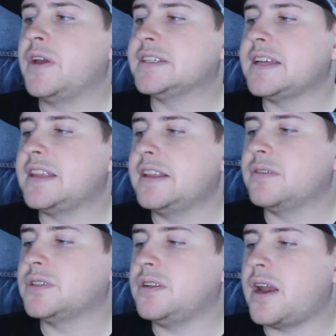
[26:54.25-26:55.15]
because I think
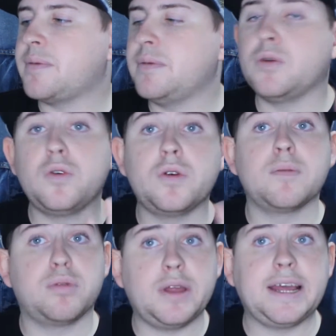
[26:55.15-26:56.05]
there's a lot of people who
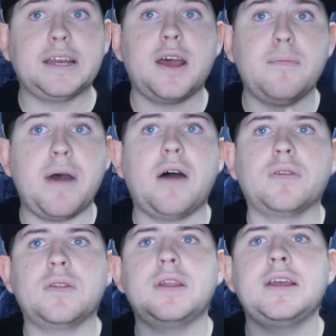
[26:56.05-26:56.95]
complained
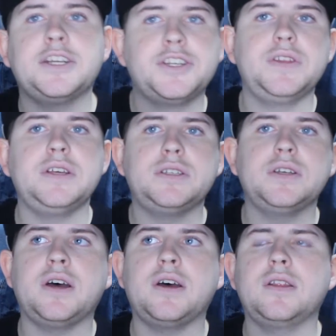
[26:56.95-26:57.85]
about each of these,
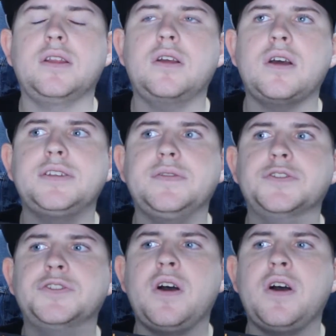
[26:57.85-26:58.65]
the Godzilla vs.